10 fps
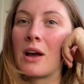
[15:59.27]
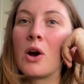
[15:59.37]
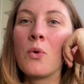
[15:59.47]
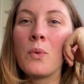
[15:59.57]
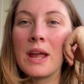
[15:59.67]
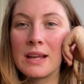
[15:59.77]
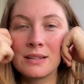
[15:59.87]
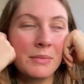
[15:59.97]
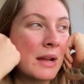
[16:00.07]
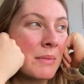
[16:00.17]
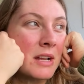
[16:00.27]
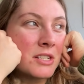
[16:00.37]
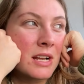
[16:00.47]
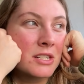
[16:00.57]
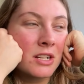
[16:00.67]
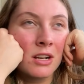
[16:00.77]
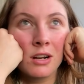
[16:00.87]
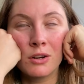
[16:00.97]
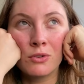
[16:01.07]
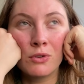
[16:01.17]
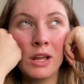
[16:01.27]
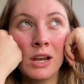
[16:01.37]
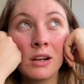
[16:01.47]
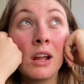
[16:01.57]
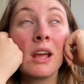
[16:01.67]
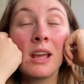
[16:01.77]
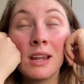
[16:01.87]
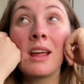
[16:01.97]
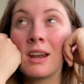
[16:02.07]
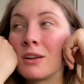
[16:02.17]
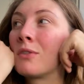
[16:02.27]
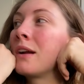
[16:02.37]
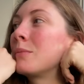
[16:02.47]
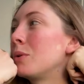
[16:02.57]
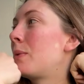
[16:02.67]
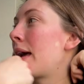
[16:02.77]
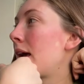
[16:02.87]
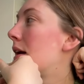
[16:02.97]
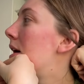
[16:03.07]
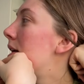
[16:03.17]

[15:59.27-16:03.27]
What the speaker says: awakened my imagination in an incredible way.